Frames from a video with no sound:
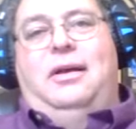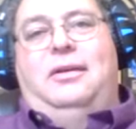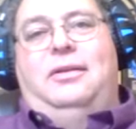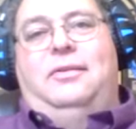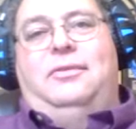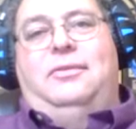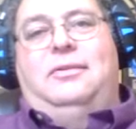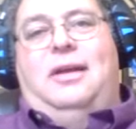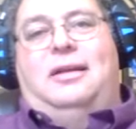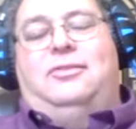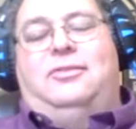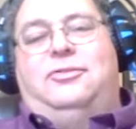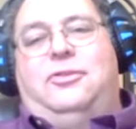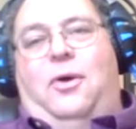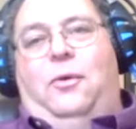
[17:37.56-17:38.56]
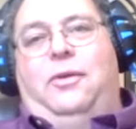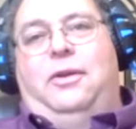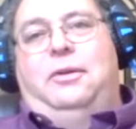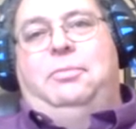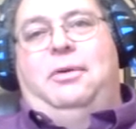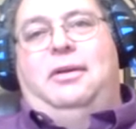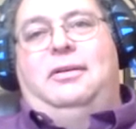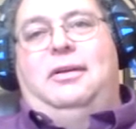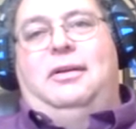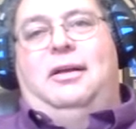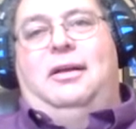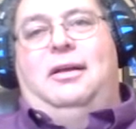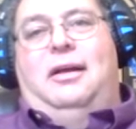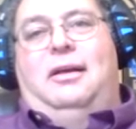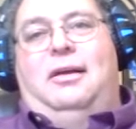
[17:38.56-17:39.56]
even, even, even
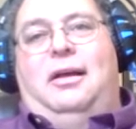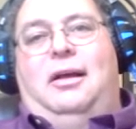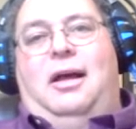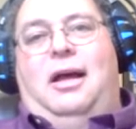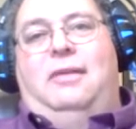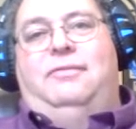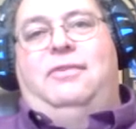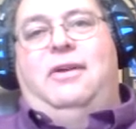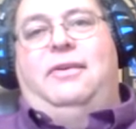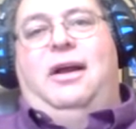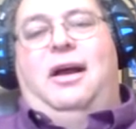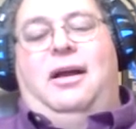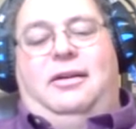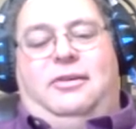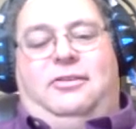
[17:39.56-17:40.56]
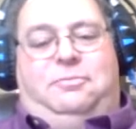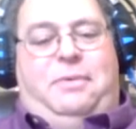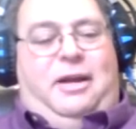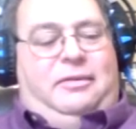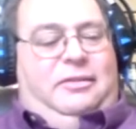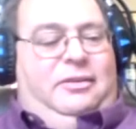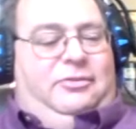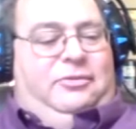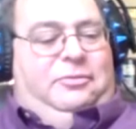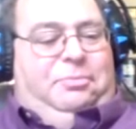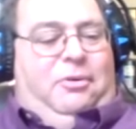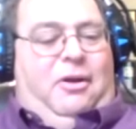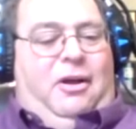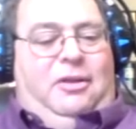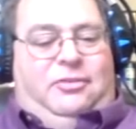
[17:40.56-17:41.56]
Trump did not really believe that night he was
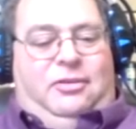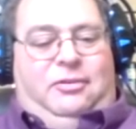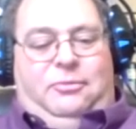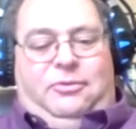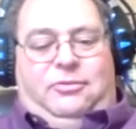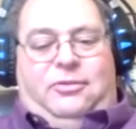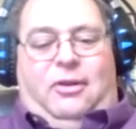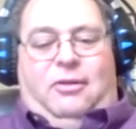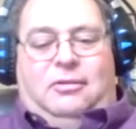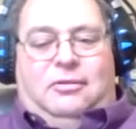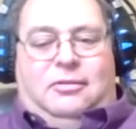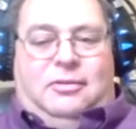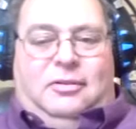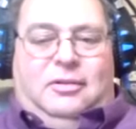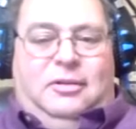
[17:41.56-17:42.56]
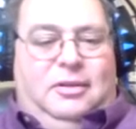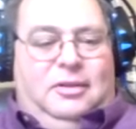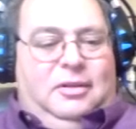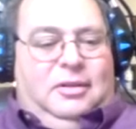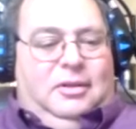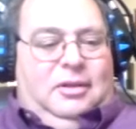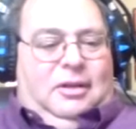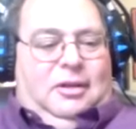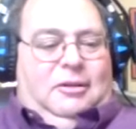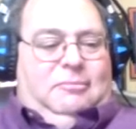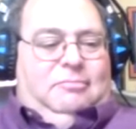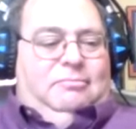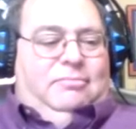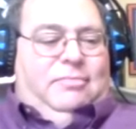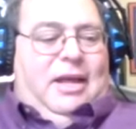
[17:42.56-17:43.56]
going to win. Listening to
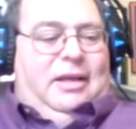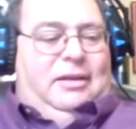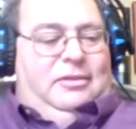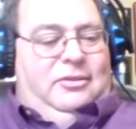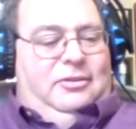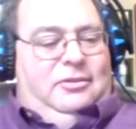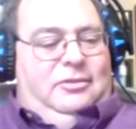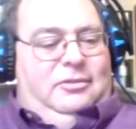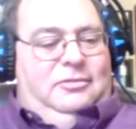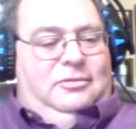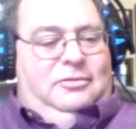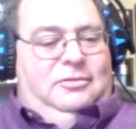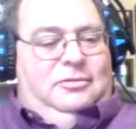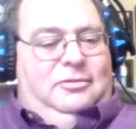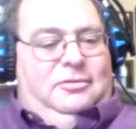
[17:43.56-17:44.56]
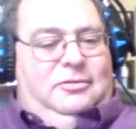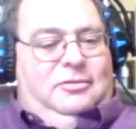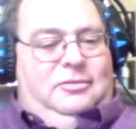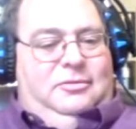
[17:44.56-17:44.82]
your, your show.